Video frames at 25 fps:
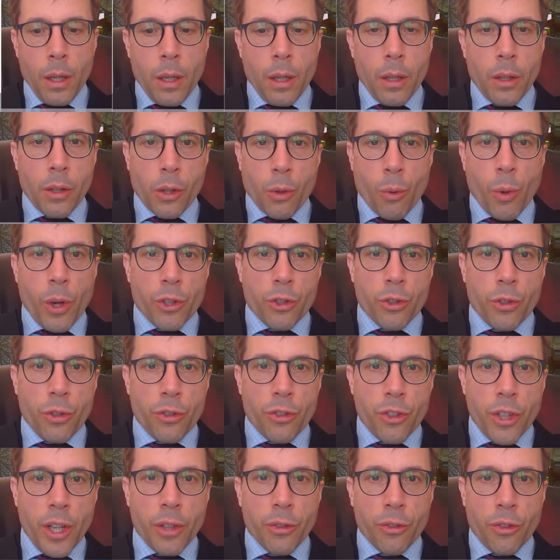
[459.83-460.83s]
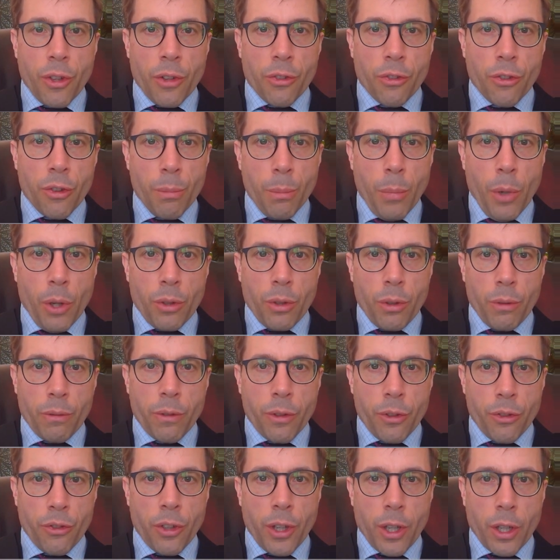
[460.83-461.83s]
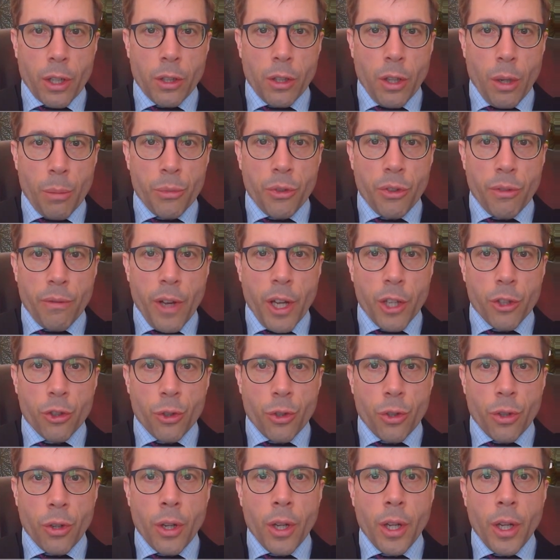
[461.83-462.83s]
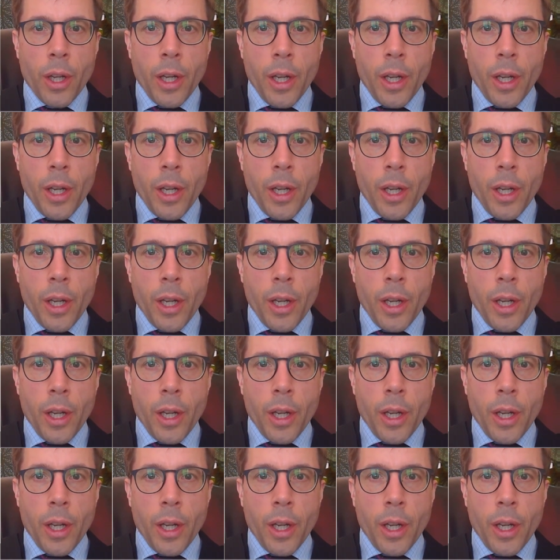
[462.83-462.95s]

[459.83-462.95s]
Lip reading: The question tells us the model for a single observation.